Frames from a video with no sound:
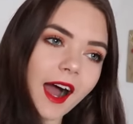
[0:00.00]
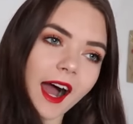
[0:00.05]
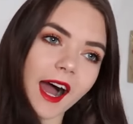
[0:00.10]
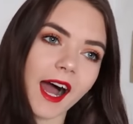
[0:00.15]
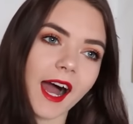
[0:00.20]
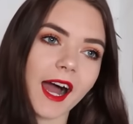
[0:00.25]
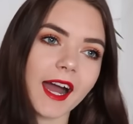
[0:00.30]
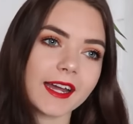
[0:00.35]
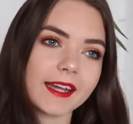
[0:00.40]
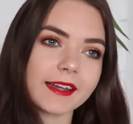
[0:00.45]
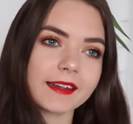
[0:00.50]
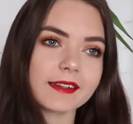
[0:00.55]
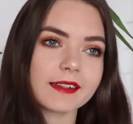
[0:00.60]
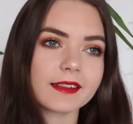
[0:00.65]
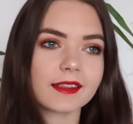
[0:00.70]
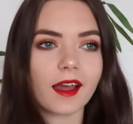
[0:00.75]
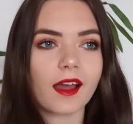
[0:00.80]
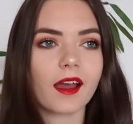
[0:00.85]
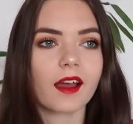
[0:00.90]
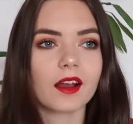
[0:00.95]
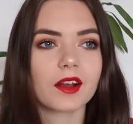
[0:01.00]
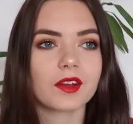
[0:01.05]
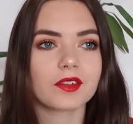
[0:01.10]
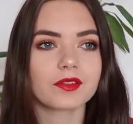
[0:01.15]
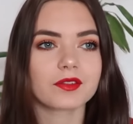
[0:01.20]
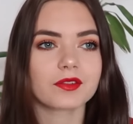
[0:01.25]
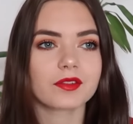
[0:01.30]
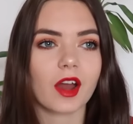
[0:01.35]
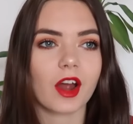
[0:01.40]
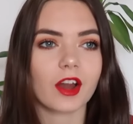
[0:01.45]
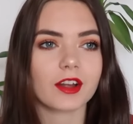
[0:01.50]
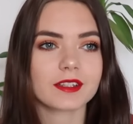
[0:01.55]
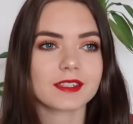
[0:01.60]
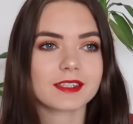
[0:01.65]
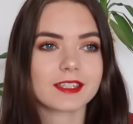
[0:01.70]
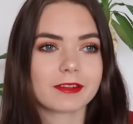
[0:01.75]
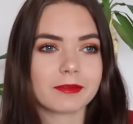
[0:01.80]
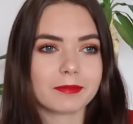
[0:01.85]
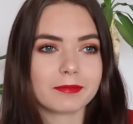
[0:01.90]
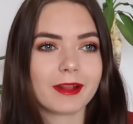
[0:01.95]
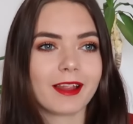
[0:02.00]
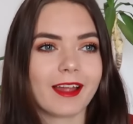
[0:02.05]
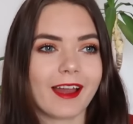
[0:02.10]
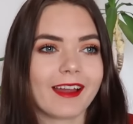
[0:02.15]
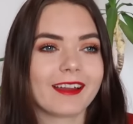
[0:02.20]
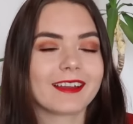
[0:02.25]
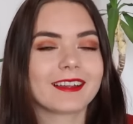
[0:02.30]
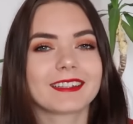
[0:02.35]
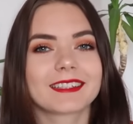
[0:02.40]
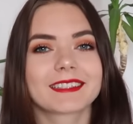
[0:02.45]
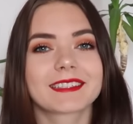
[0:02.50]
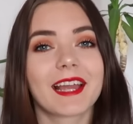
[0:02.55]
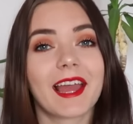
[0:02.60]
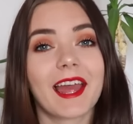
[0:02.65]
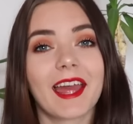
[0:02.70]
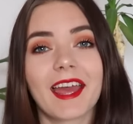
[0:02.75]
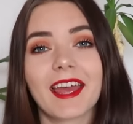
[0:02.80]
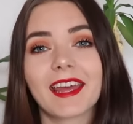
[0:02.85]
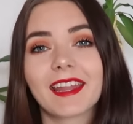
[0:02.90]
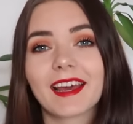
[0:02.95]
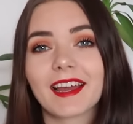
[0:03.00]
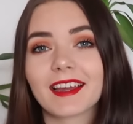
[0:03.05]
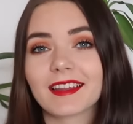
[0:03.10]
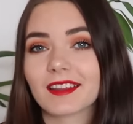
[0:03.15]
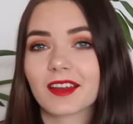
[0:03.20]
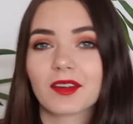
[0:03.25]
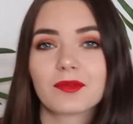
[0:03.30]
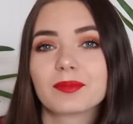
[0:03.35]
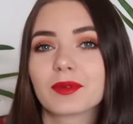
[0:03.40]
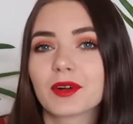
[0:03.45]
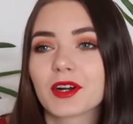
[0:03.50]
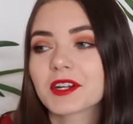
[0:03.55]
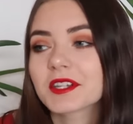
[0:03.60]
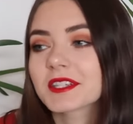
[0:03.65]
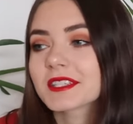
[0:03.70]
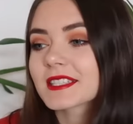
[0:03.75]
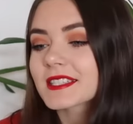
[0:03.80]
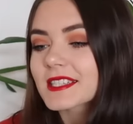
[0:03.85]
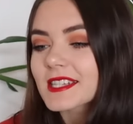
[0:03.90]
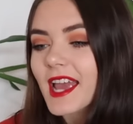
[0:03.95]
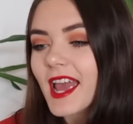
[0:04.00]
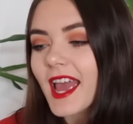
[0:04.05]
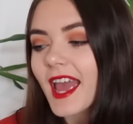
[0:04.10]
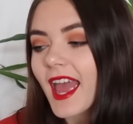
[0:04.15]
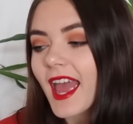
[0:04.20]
I love art supplies and I love books,